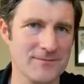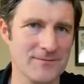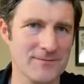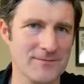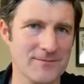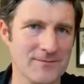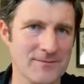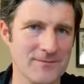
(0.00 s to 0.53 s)

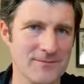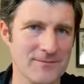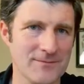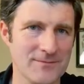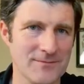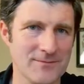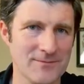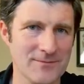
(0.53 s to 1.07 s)

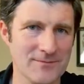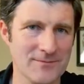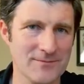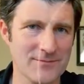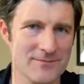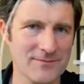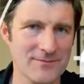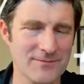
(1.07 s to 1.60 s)

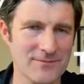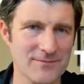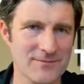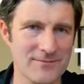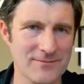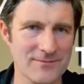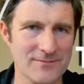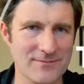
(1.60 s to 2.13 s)

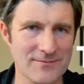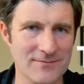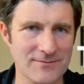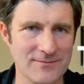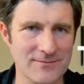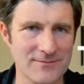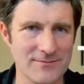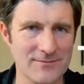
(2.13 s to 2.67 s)

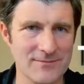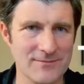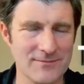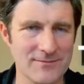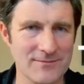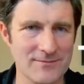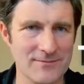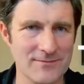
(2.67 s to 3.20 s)

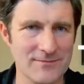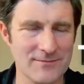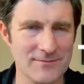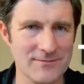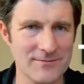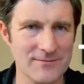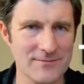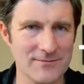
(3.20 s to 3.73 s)

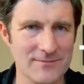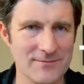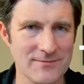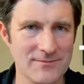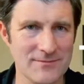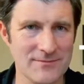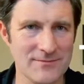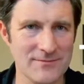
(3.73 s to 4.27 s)

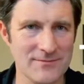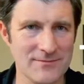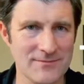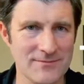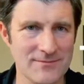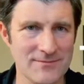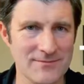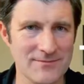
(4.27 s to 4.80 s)

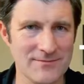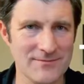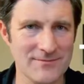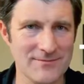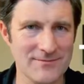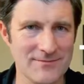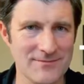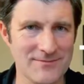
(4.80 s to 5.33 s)

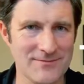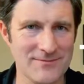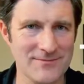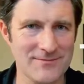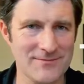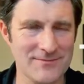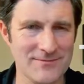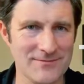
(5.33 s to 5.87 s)

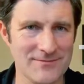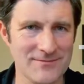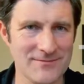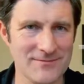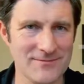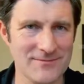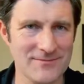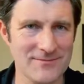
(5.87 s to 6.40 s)

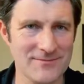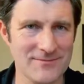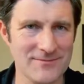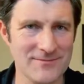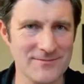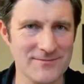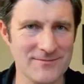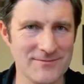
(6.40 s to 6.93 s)

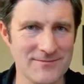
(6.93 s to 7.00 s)
(silent)